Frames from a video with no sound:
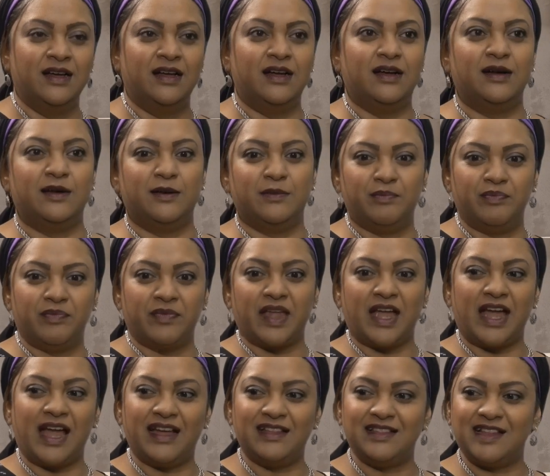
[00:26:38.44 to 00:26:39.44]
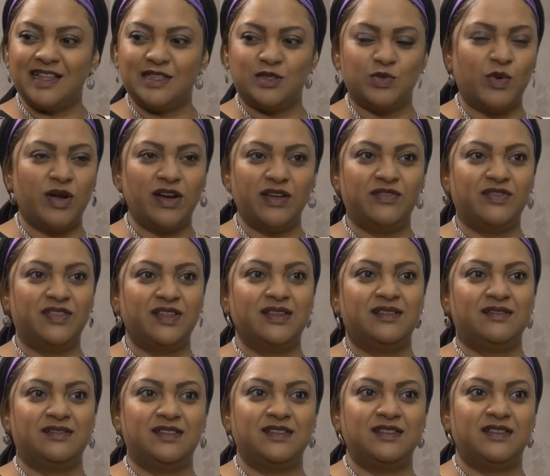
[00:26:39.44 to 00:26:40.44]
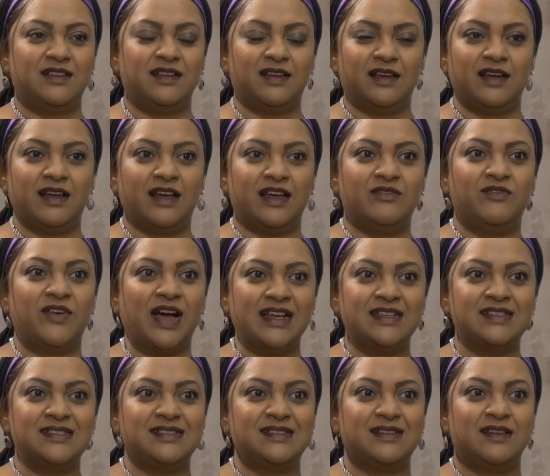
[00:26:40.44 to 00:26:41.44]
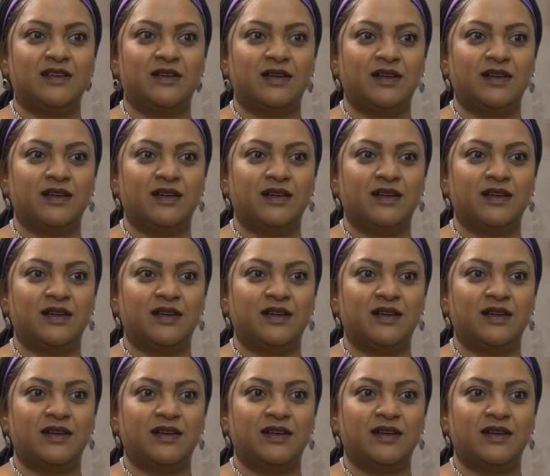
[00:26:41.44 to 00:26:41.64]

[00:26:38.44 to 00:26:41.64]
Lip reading: And that's one of the advice